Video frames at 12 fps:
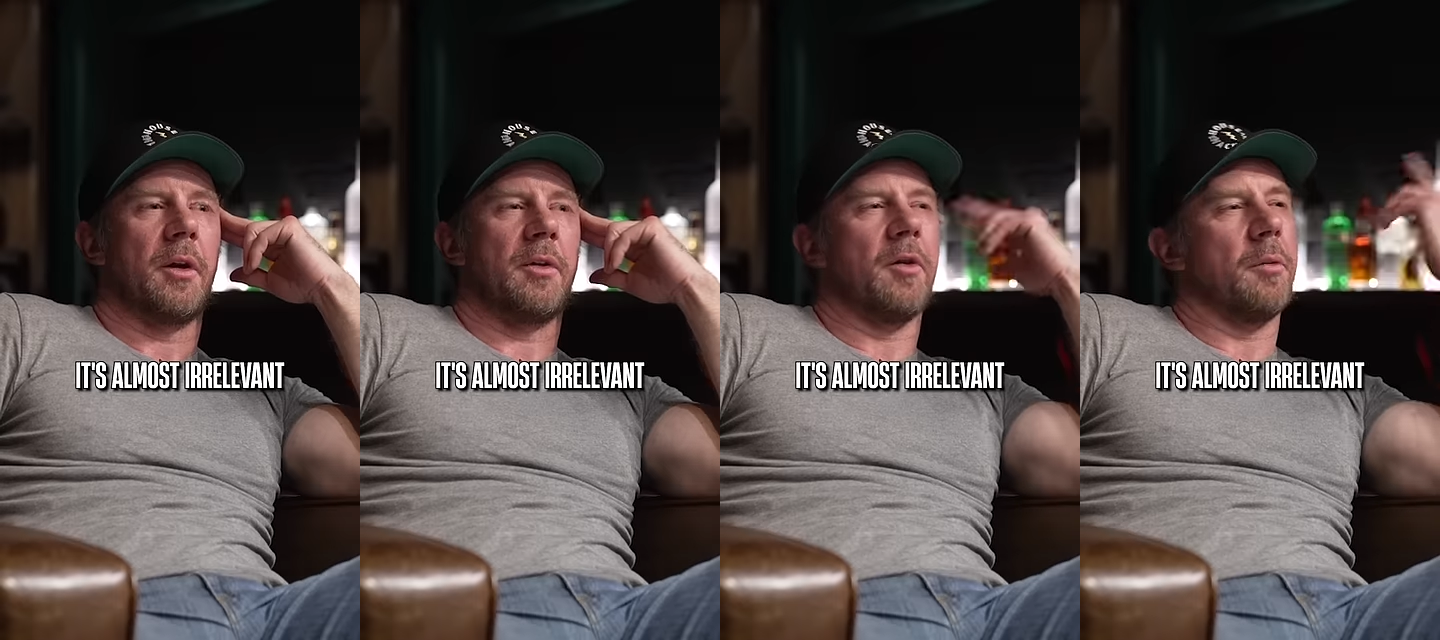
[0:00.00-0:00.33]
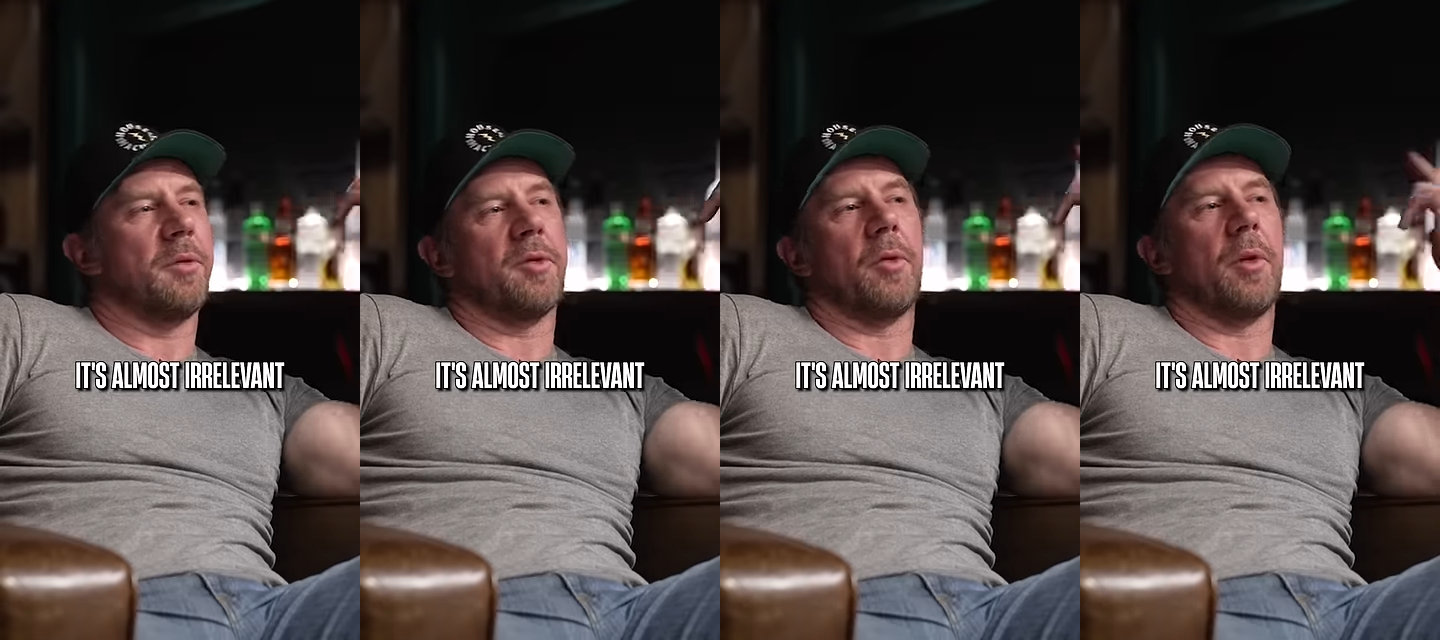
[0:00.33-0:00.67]
it's
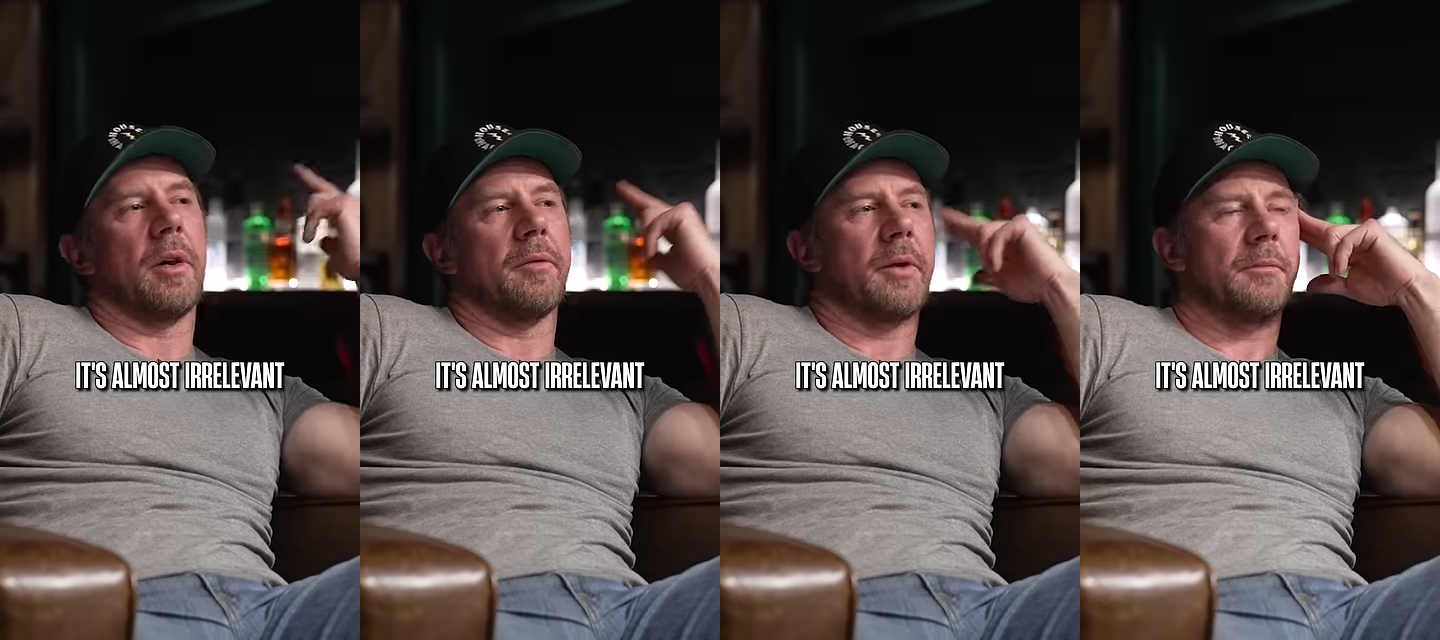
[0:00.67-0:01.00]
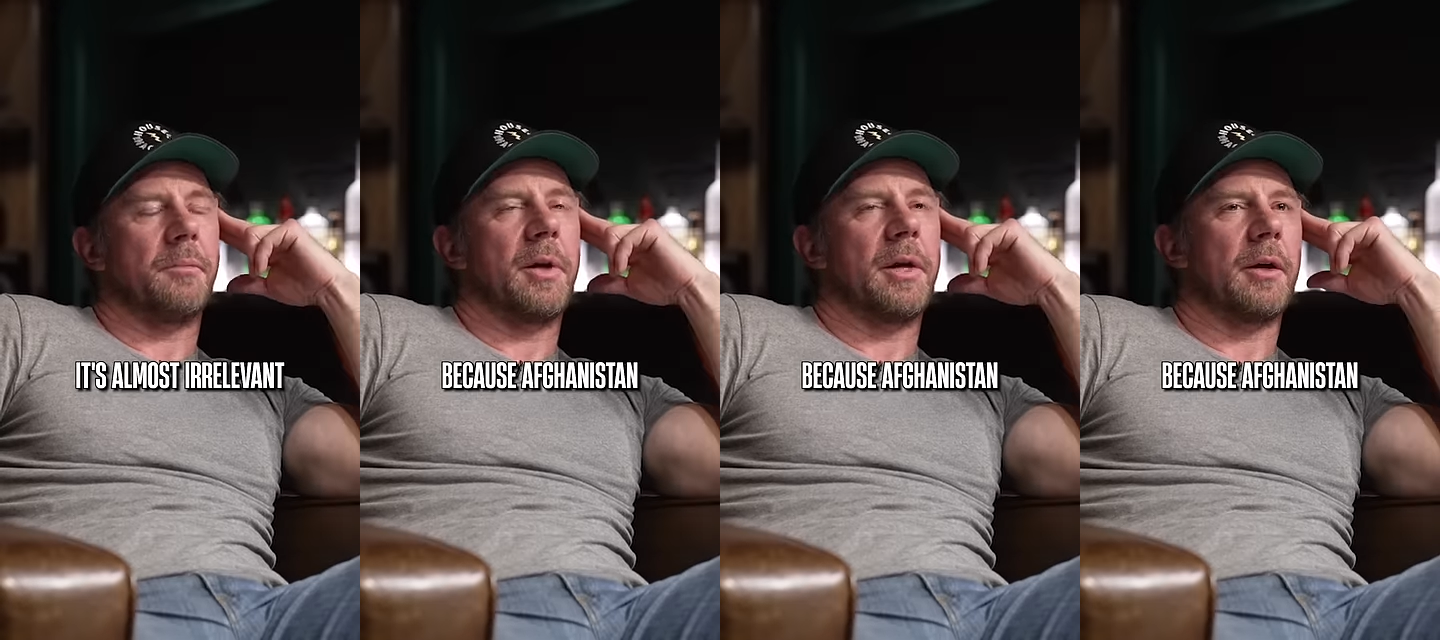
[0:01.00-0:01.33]
almost
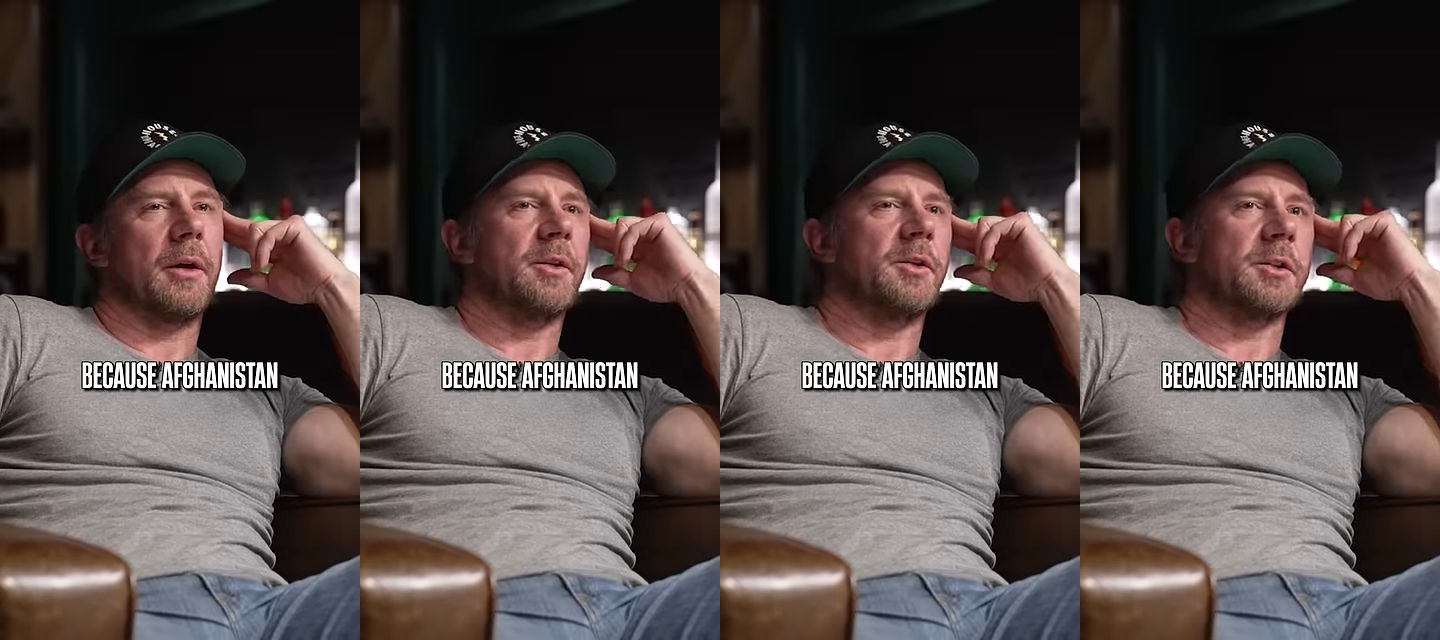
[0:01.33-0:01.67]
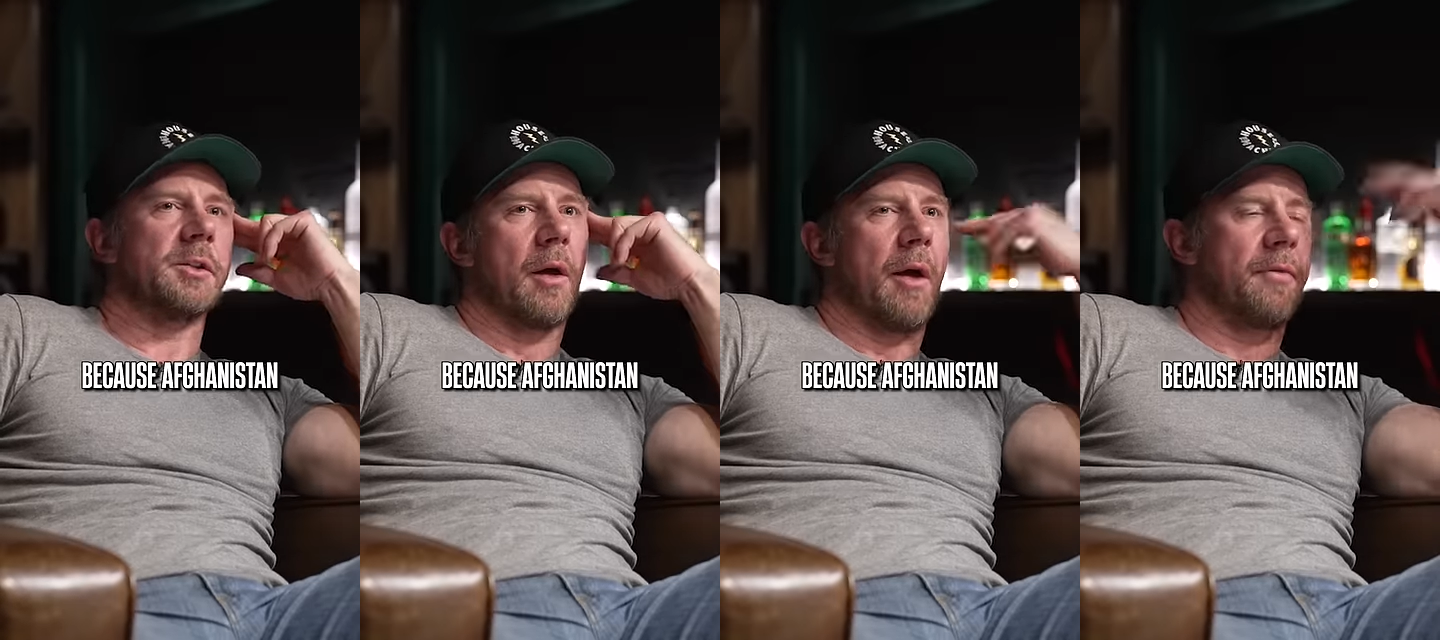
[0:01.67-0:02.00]
irrelevant
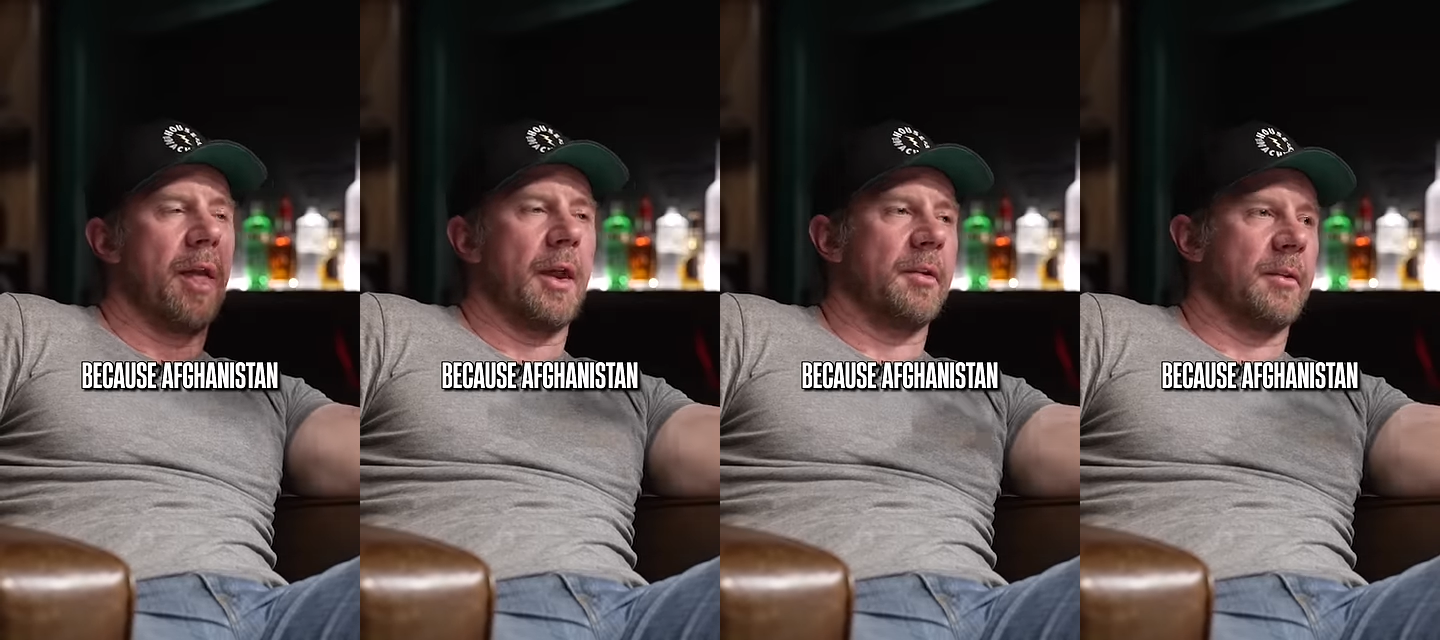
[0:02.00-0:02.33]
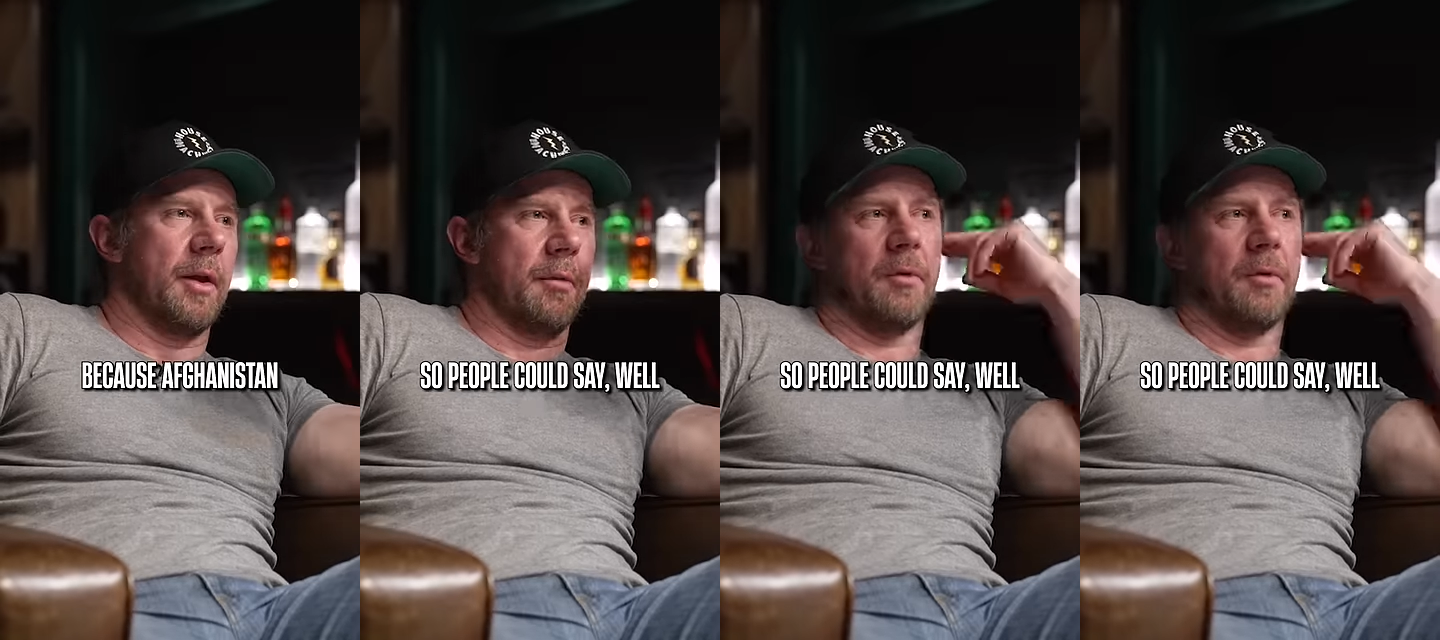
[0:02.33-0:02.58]
because Afghanistan.